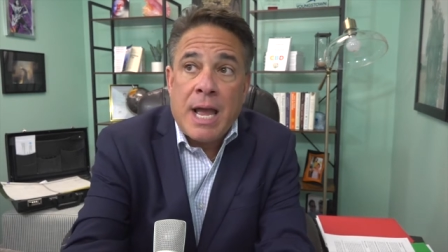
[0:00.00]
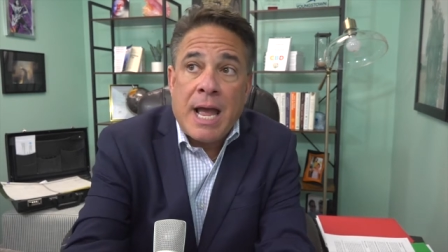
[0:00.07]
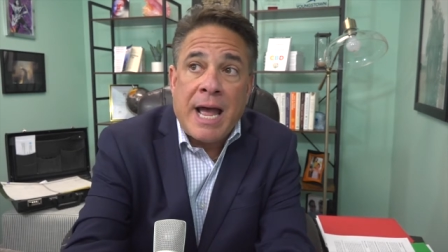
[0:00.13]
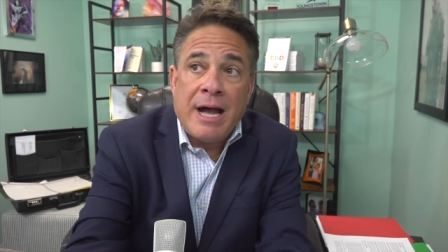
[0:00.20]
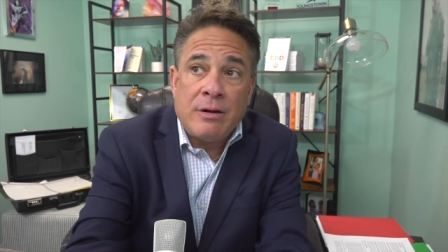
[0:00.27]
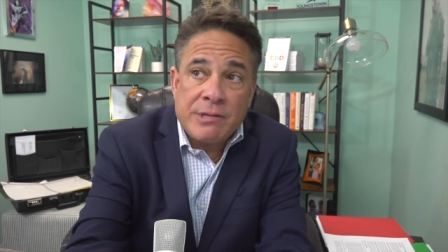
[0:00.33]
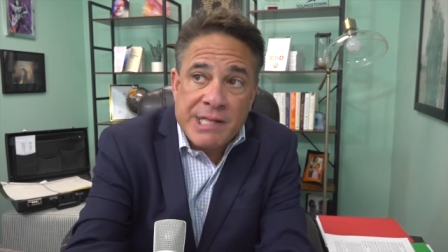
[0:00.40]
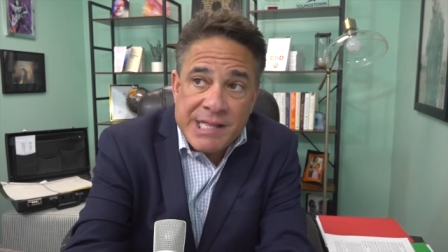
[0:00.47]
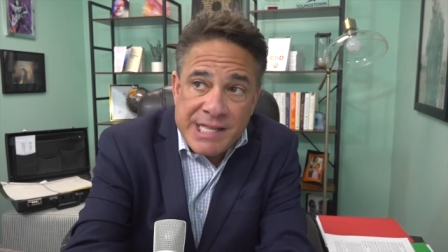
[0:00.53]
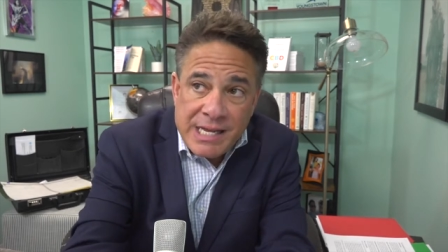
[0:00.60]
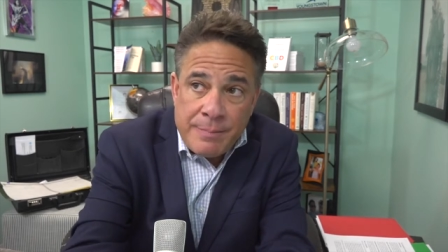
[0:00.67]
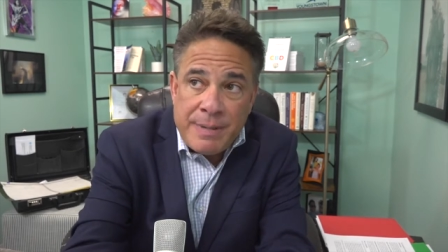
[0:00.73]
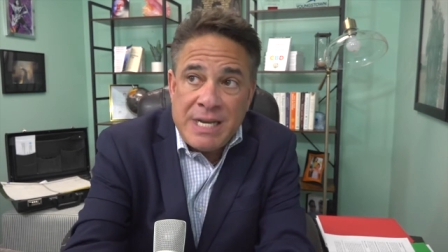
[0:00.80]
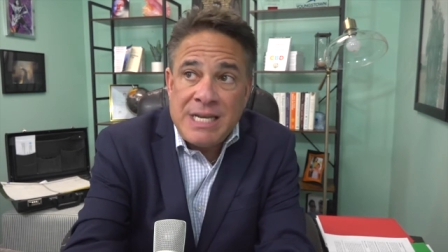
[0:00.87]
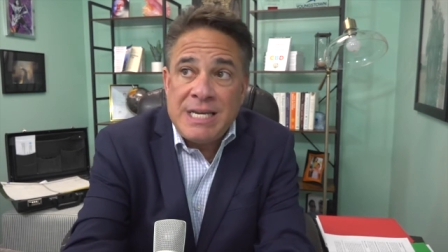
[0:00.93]
how C
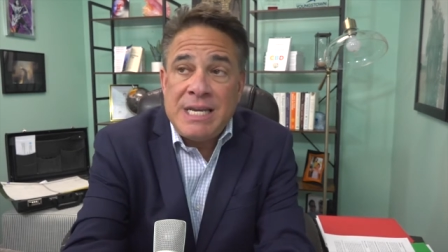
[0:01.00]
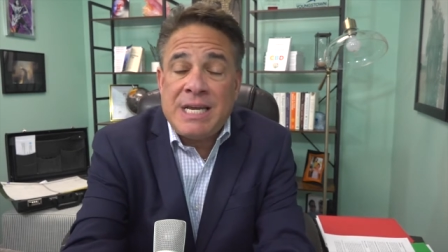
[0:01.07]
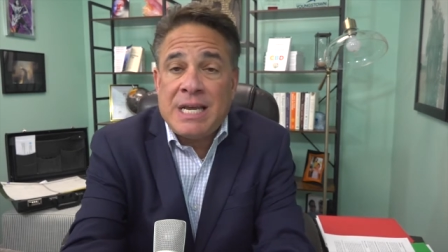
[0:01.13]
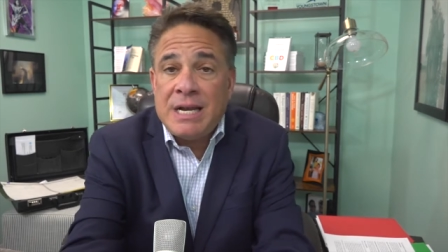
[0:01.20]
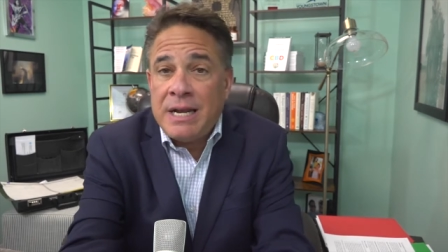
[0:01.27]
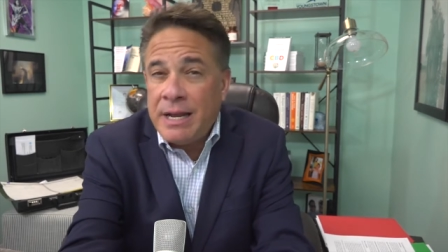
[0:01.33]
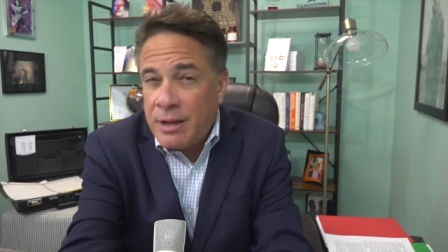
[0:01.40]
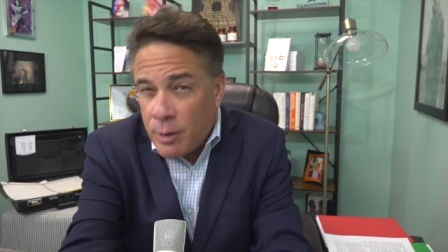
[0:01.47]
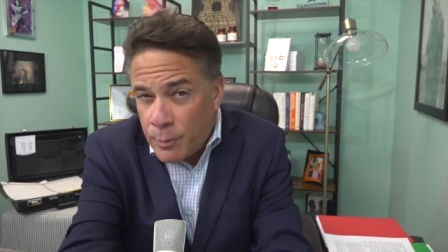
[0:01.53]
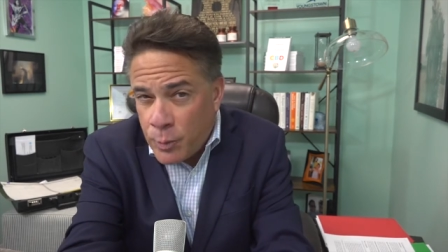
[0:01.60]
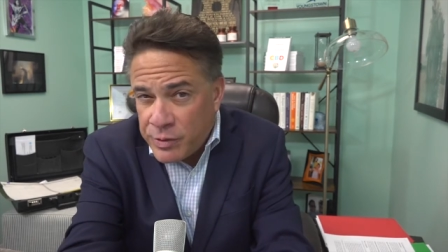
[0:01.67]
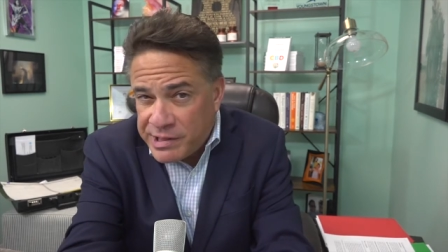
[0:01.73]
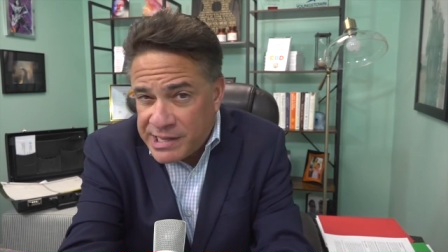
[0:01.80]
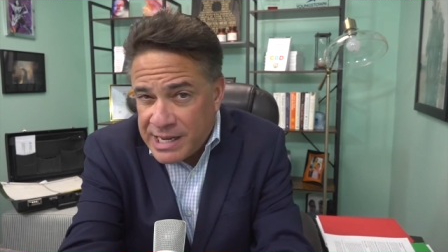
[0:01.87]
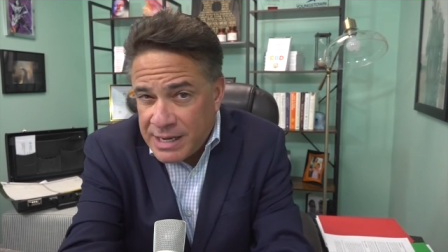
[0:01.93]
B D can help
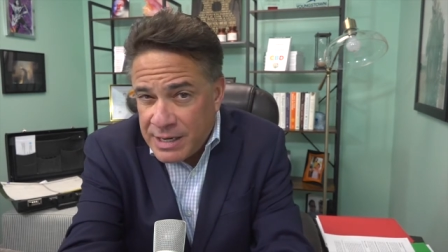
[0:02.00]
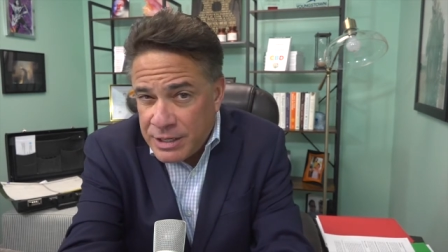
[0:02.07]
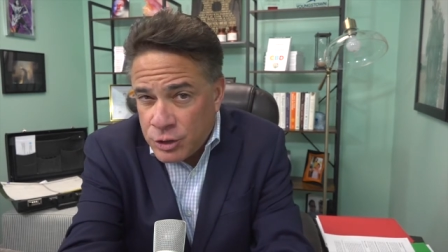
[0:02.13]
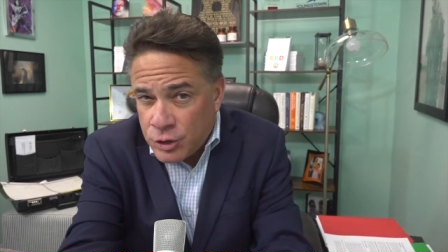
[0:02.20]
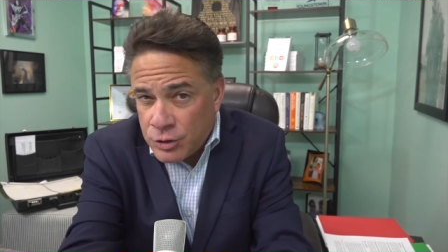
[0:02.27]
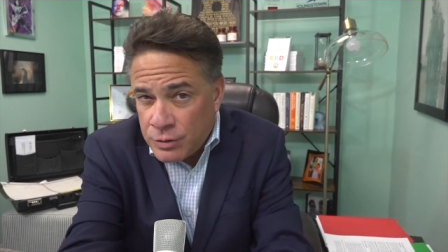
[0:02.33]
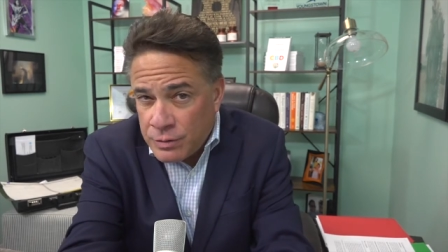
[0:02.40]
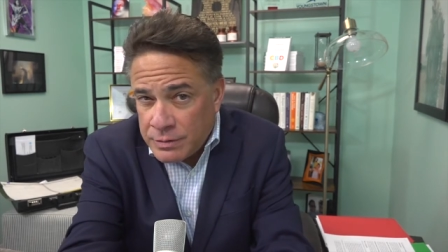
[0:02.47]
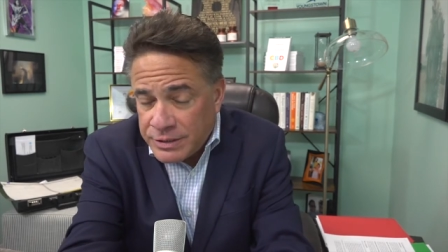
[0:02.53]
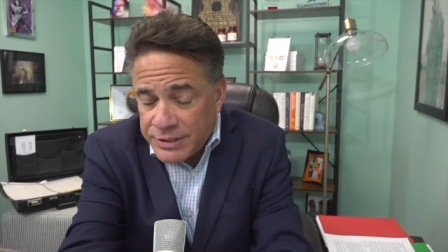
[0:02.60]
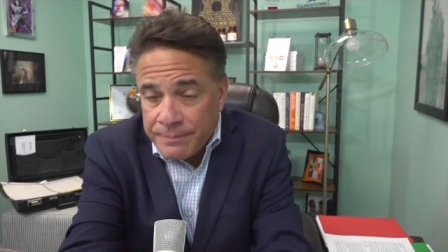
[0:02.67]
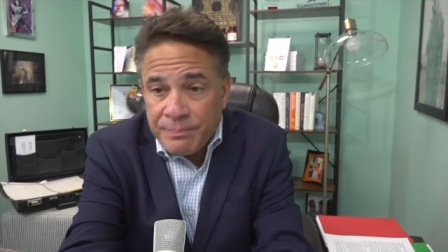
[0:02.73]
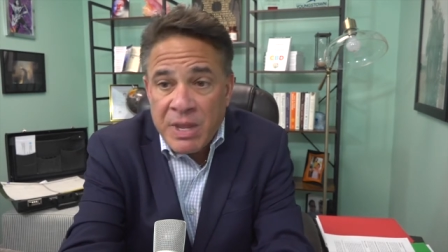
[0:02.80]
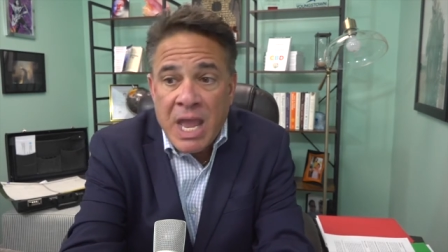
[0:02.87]
with skin issues